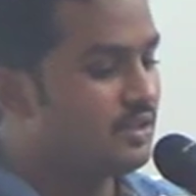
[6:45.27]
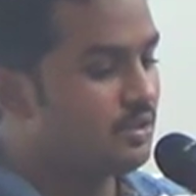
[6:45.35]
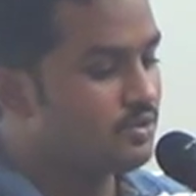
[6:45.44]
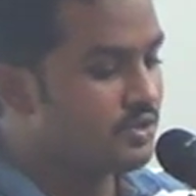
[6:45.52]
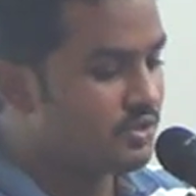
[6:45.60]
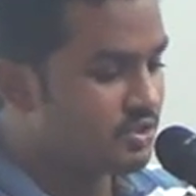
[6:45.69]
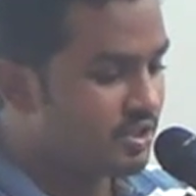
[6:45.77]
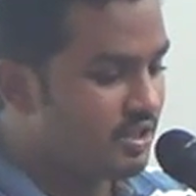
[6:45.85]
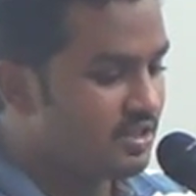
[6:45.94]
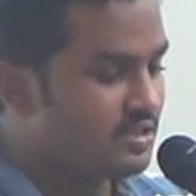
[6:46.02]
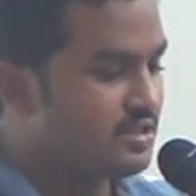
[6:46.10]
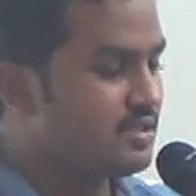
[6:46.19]
1,000
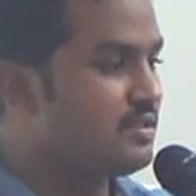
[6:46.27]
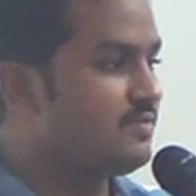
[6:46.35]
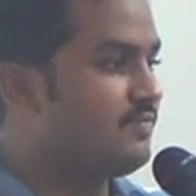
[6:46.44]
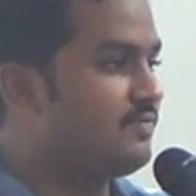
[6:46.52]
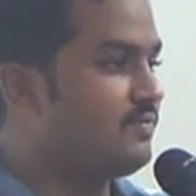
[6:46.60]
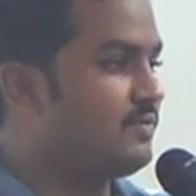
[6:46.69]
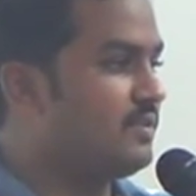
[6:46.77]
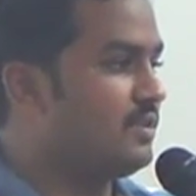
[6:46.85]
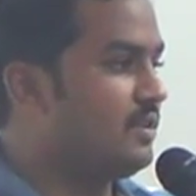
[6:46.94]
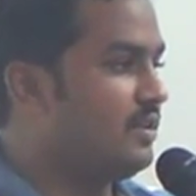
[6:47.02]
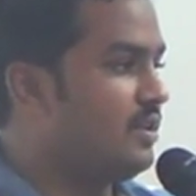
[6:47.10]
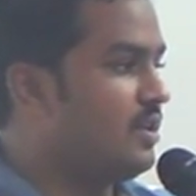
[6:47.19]
shares,
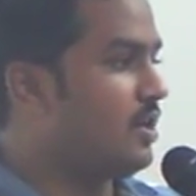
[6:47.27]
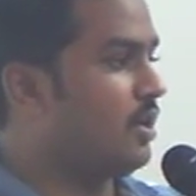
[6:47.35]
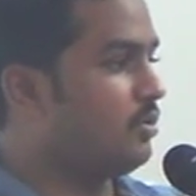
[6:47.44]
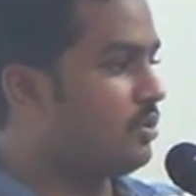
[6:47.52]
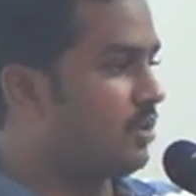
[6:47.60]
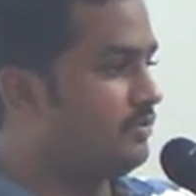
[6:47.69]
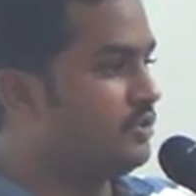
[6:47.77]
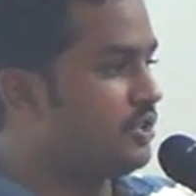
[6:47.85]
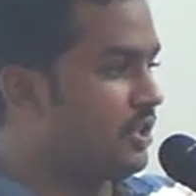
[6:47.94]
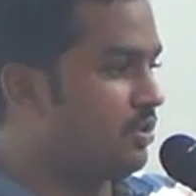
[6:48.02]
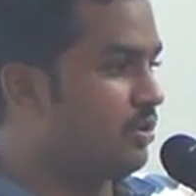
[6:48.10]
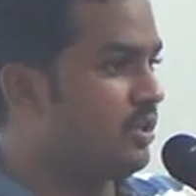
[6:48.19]
out of the
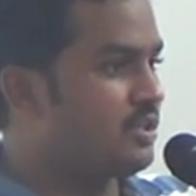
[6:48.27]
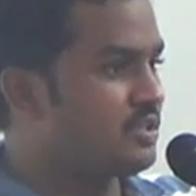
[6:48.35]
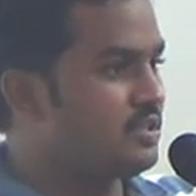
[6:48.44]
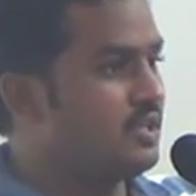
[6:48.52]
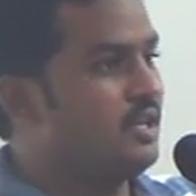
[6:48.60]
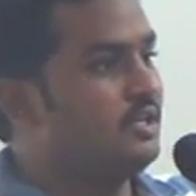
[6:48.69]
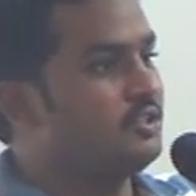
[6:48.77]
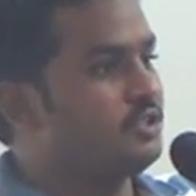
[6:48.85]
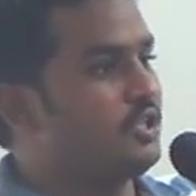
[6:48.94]
shareholders,